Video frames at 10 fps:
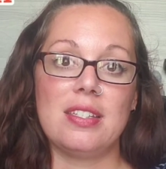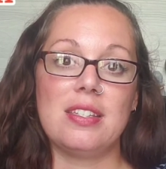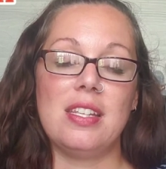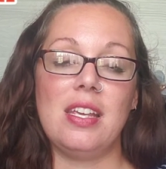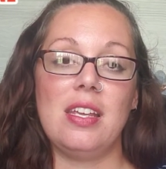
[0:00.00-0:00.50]

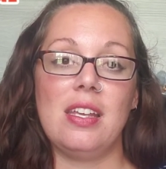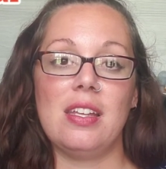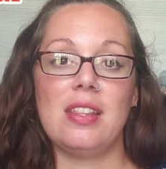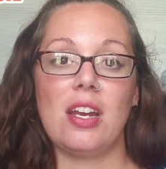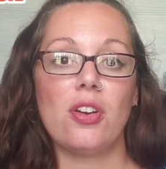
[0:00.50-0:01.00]

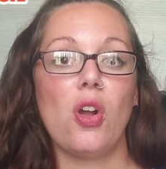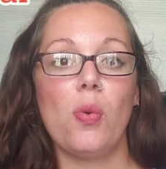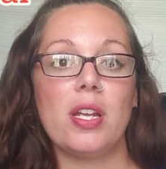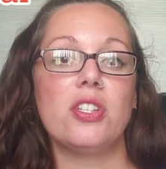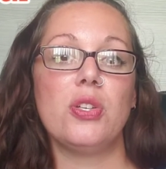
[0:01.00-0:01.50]
They're
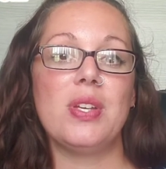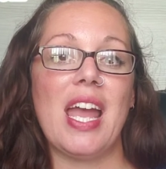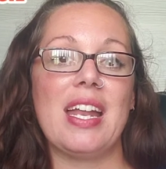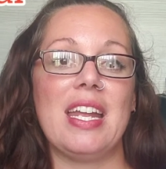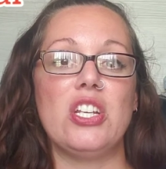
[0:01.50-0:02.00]
going to
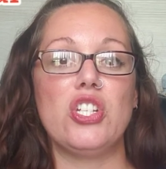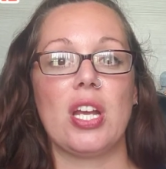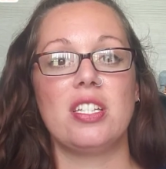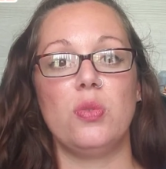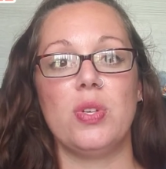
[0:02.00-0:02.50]
get
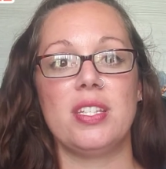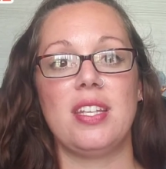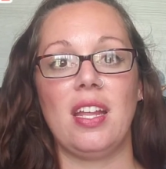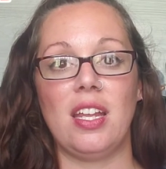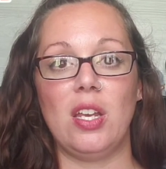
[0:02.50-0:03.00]
injected with
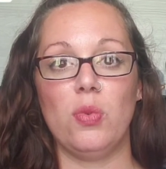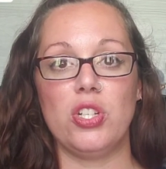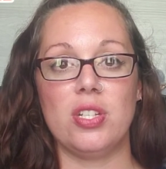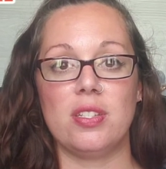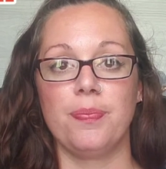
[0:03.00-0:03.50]
saline,
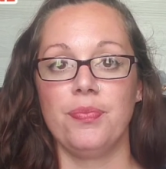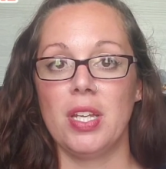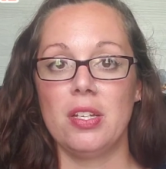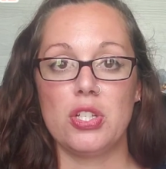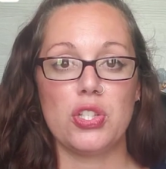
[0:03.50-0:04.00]
which is
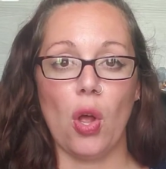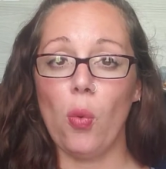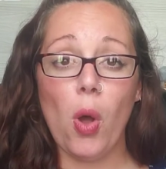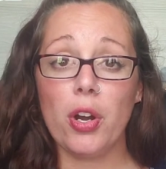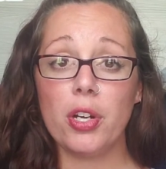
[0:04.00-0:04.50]
salt
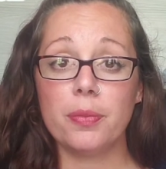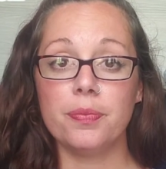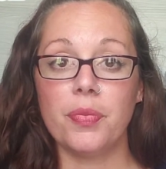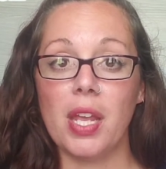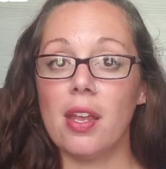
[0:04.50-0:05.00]
water,
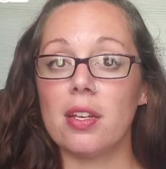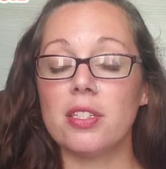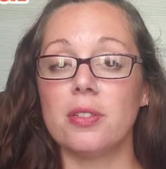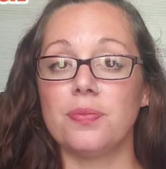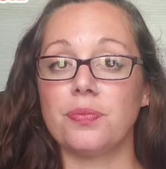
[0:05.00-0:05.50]

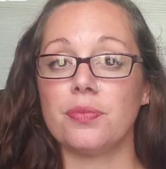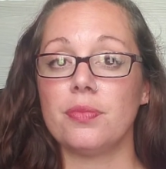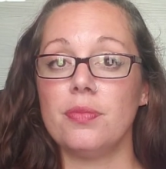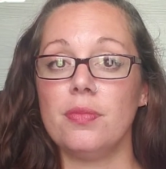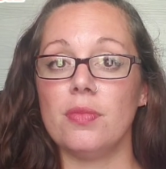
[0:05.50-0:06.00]
and
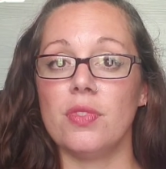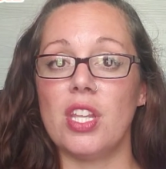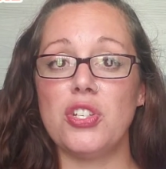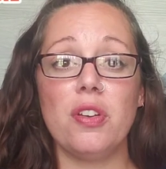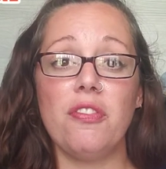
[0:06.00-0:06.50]

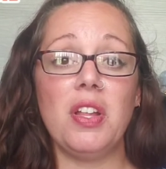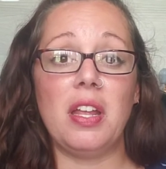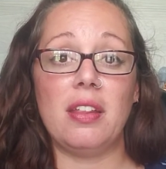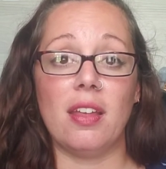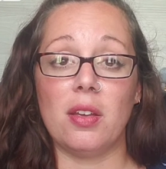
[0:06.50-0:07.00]
they shouldn't feel
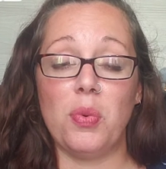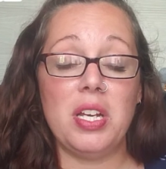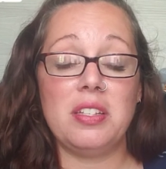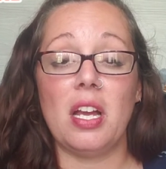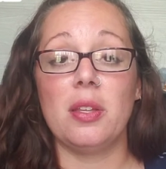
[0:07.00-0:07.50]
anything. We
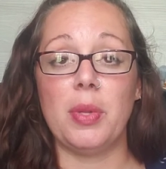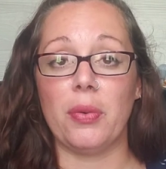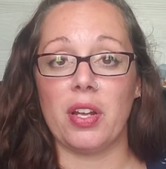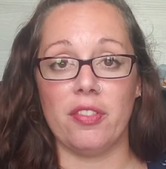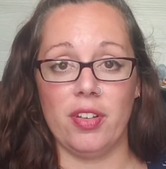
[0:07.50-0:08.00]
didn't tell them they
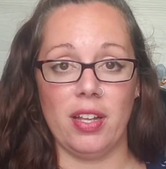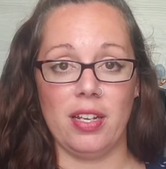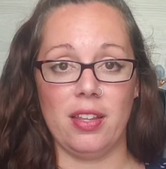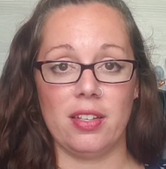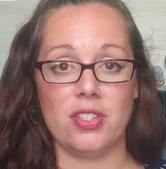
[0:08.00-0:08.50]
were going to feel
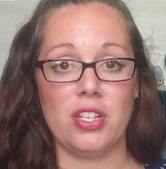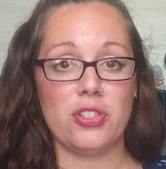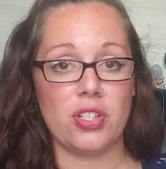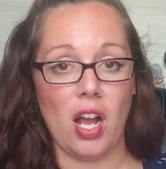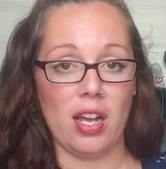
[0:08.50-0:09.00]
anything. They
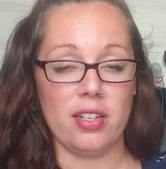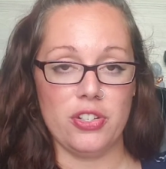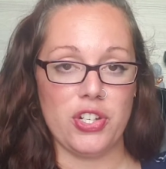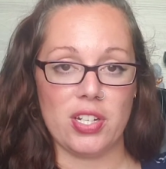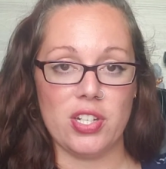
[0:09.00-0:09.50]
just got an
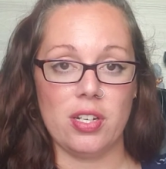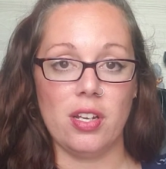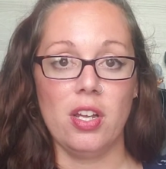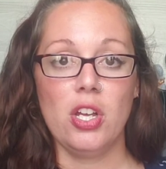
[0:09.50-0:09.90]
injection.